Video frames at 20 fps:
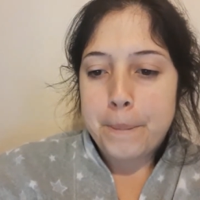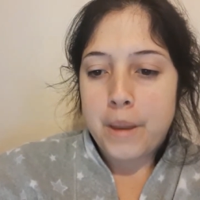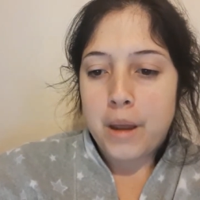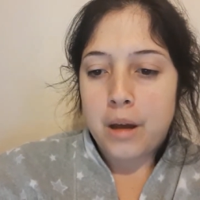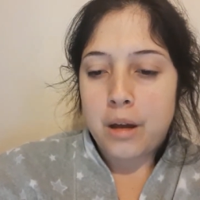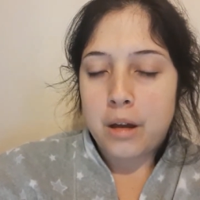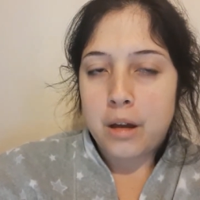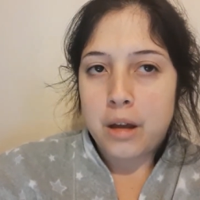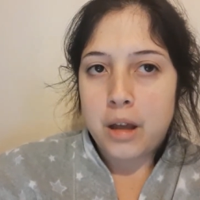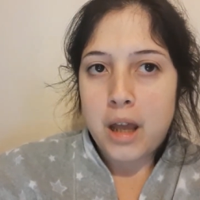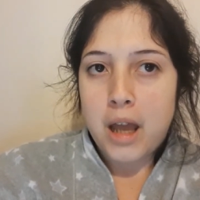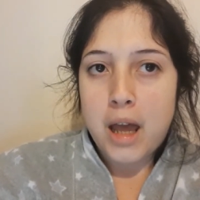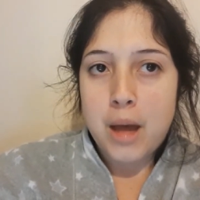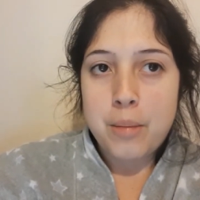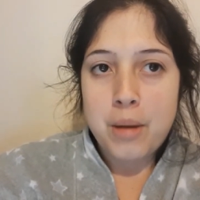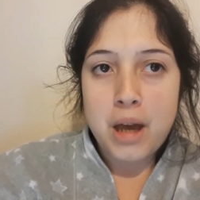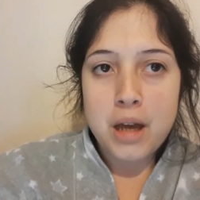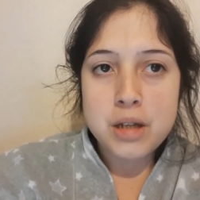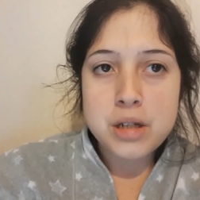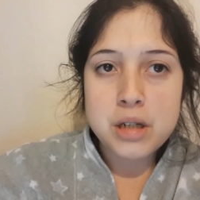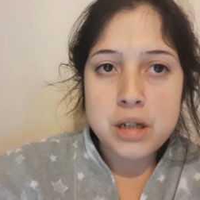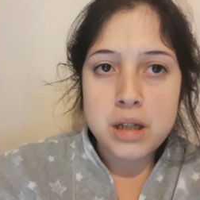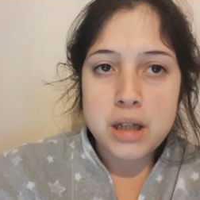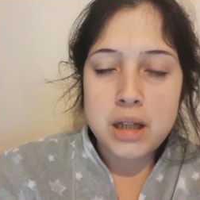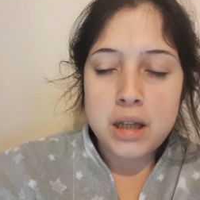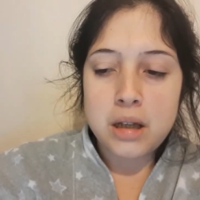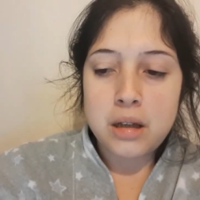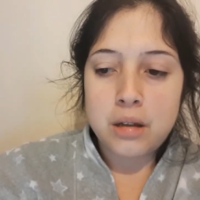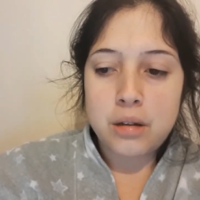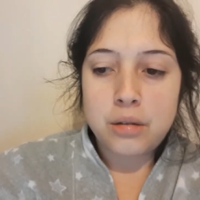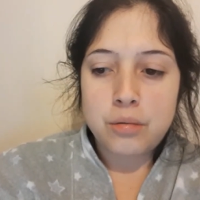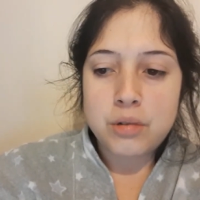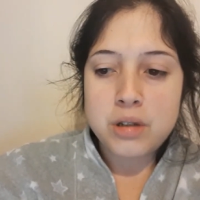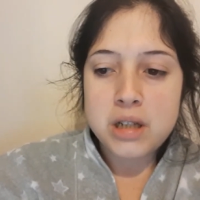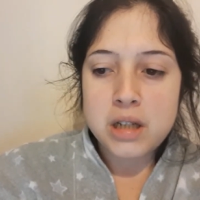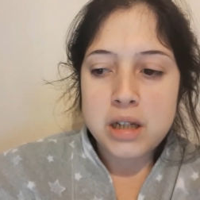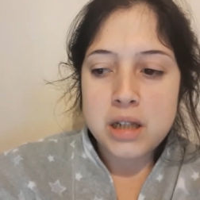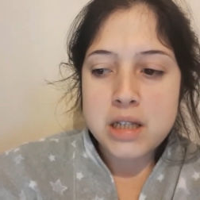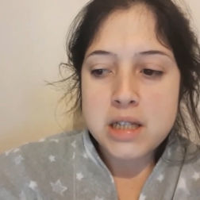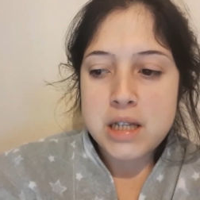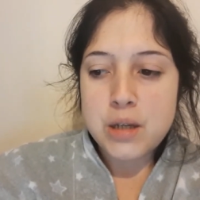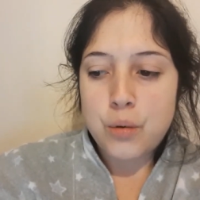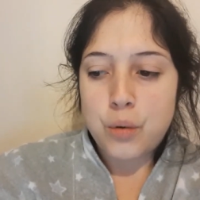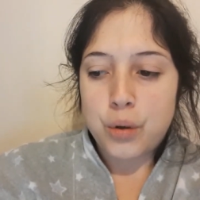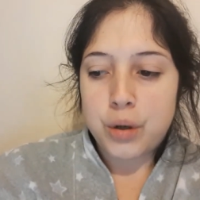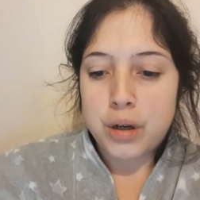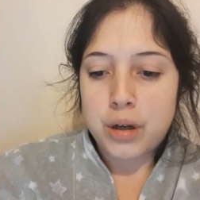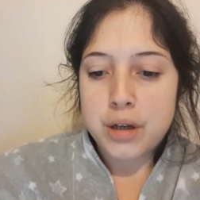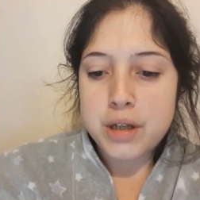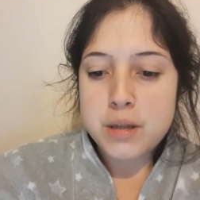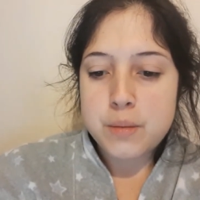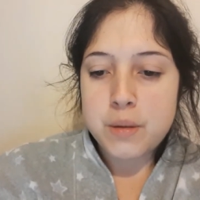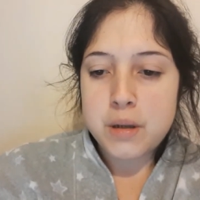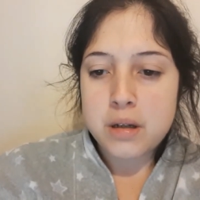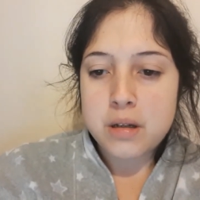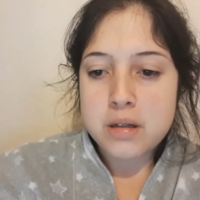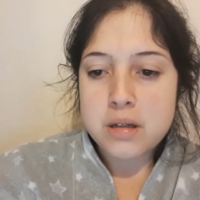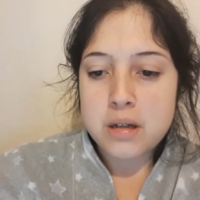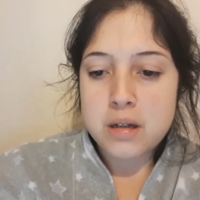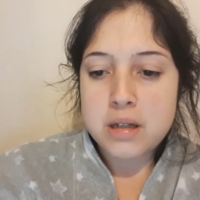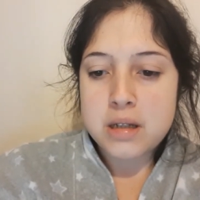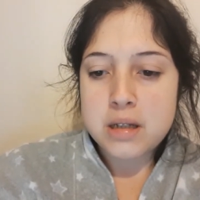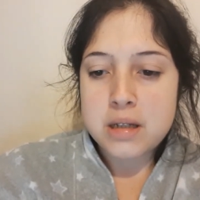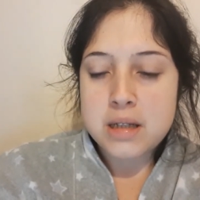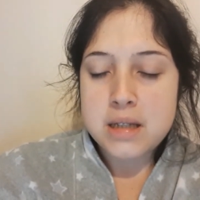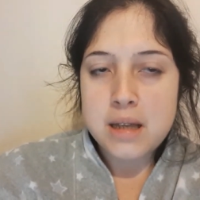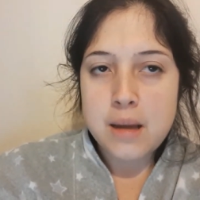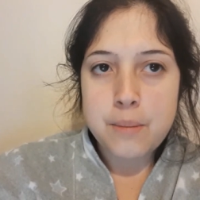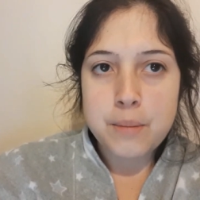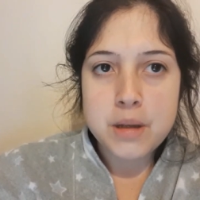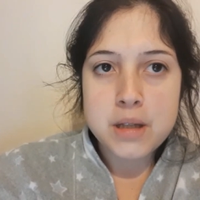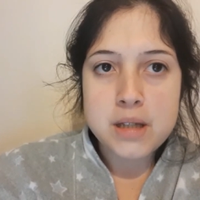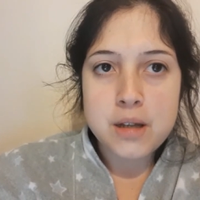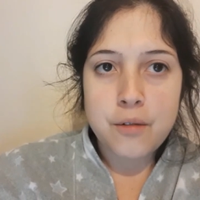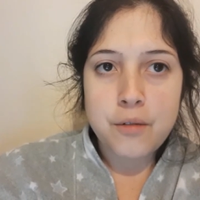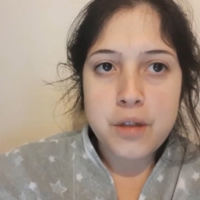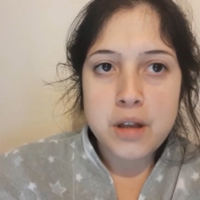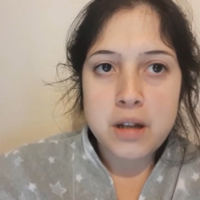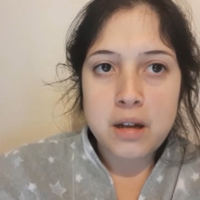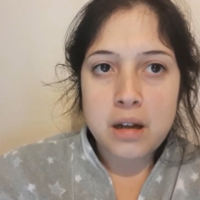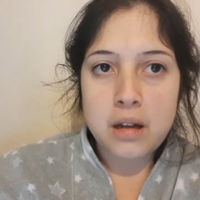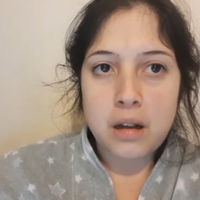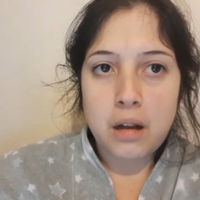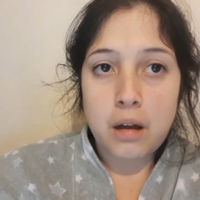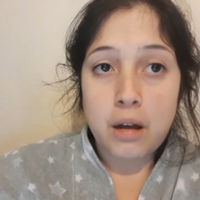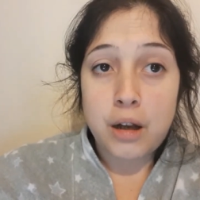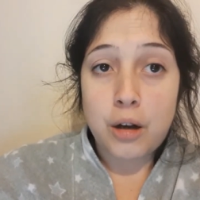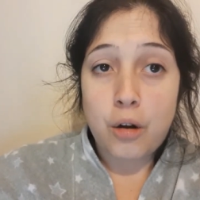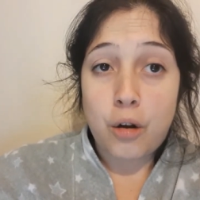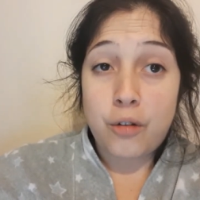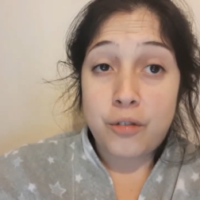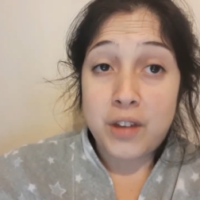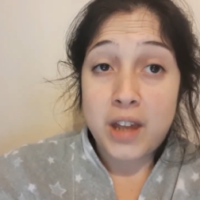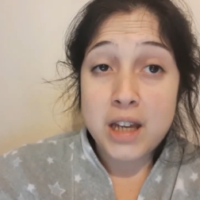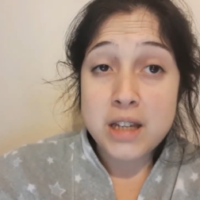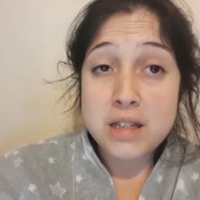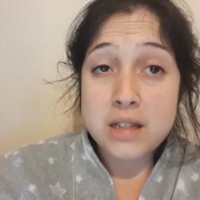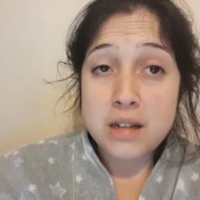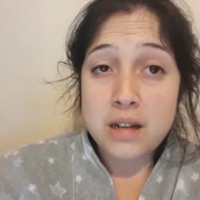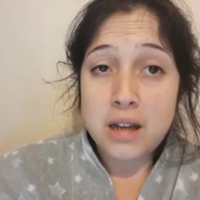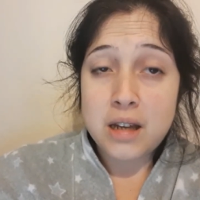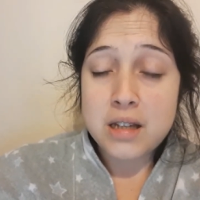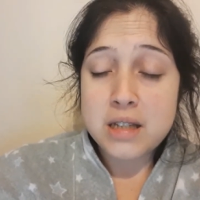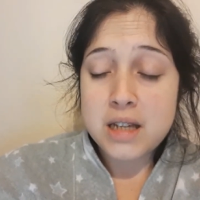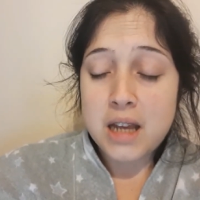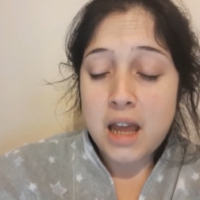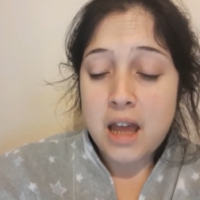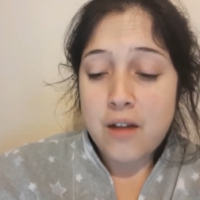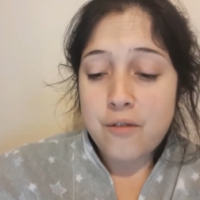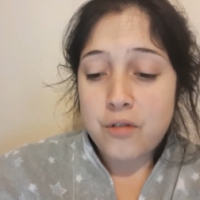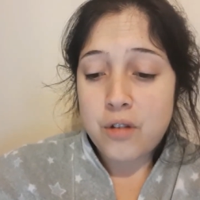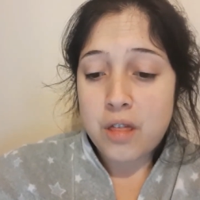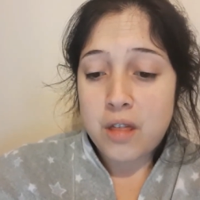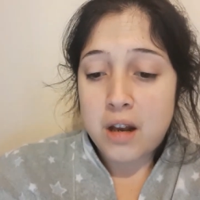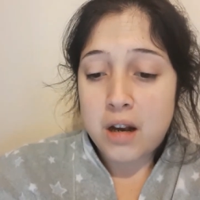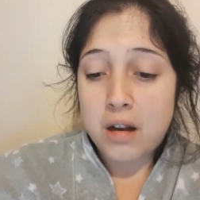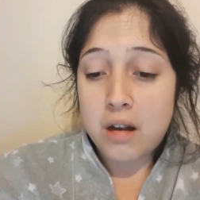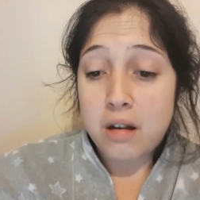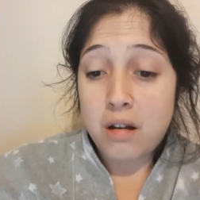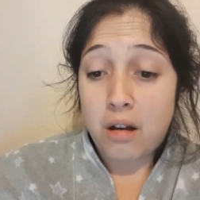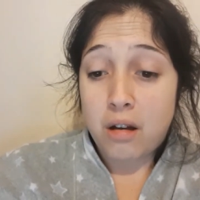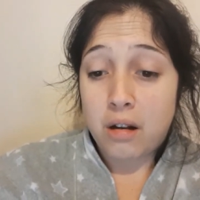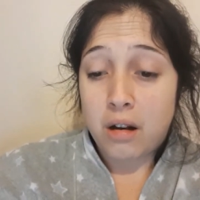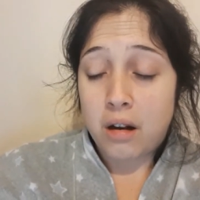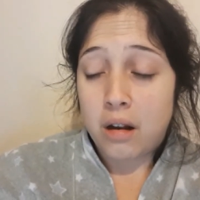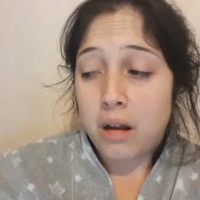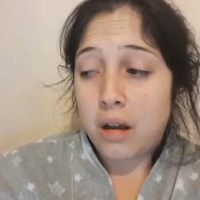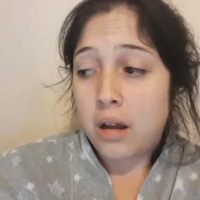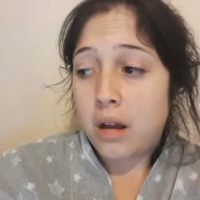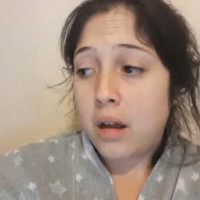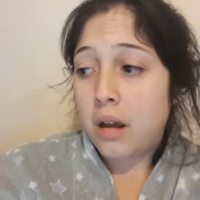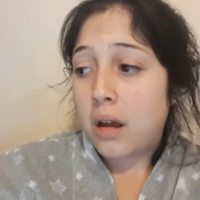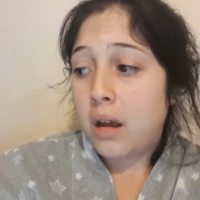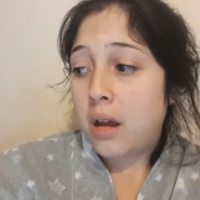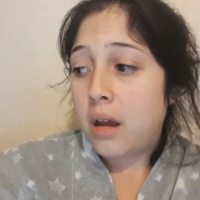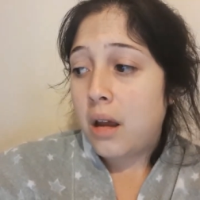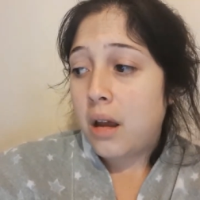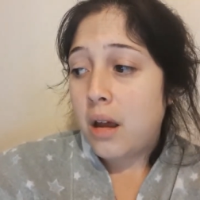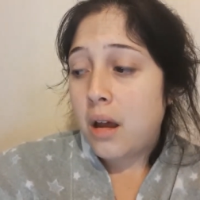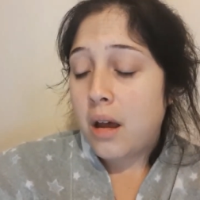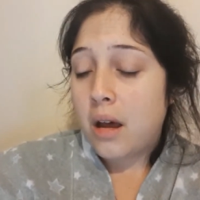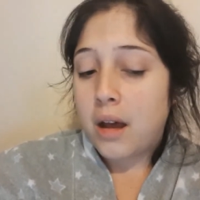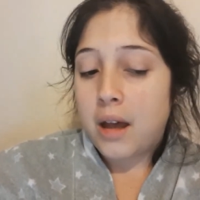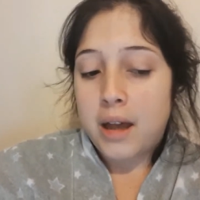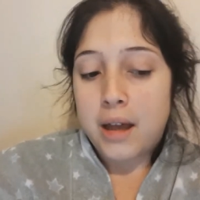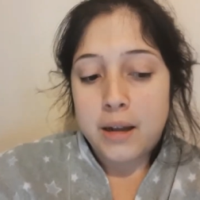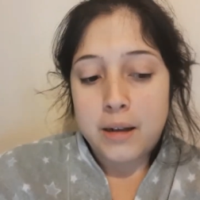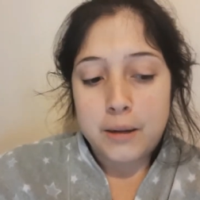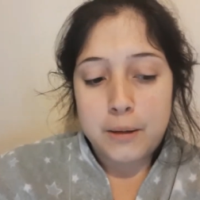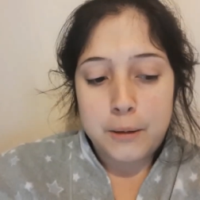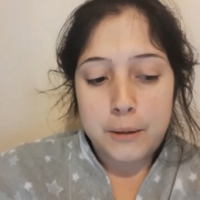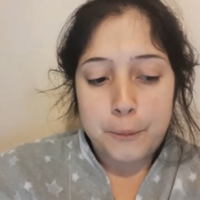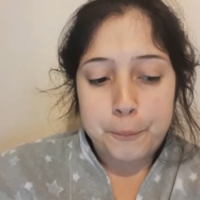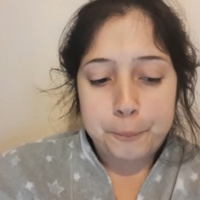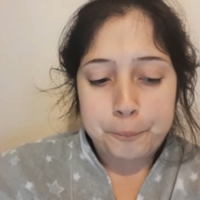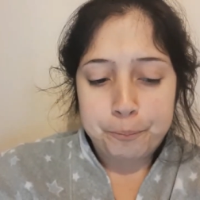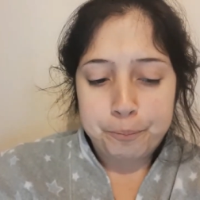I am actually ridiculously organised because I did set myself the deadline of yesterday to get everything done. And